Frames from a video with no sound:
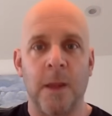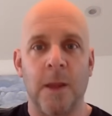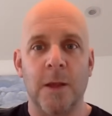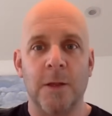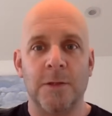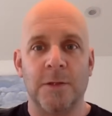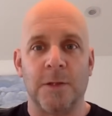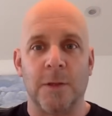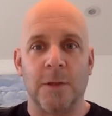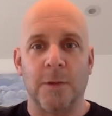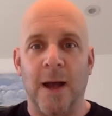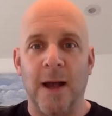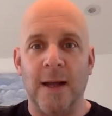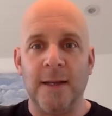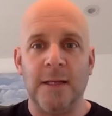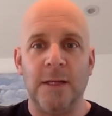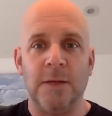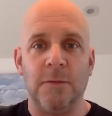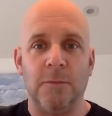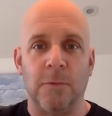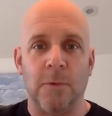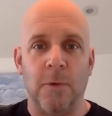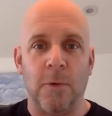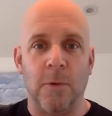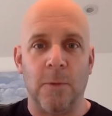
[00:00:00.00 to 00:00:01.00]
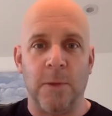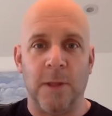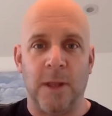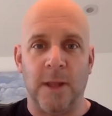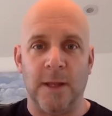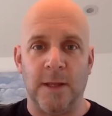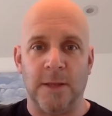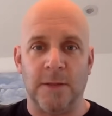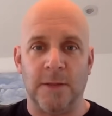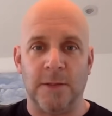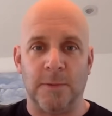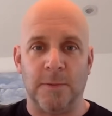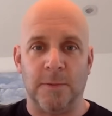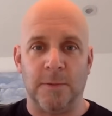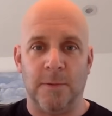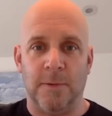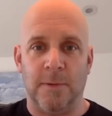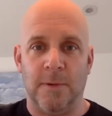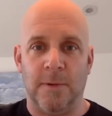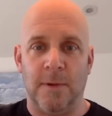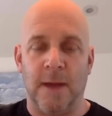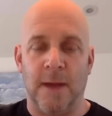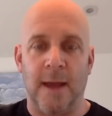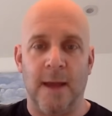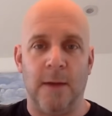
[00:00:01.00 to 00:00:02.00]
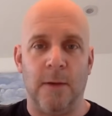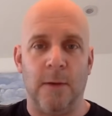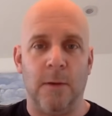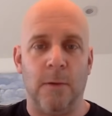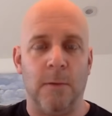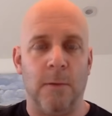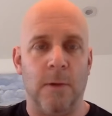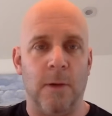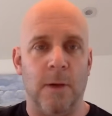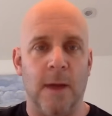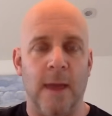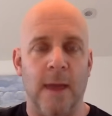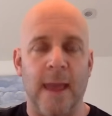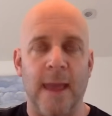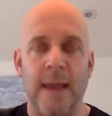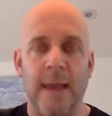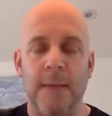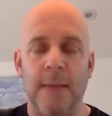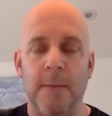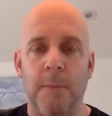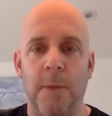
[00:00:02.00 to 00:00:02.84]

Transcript: So I did role plays I had a, eight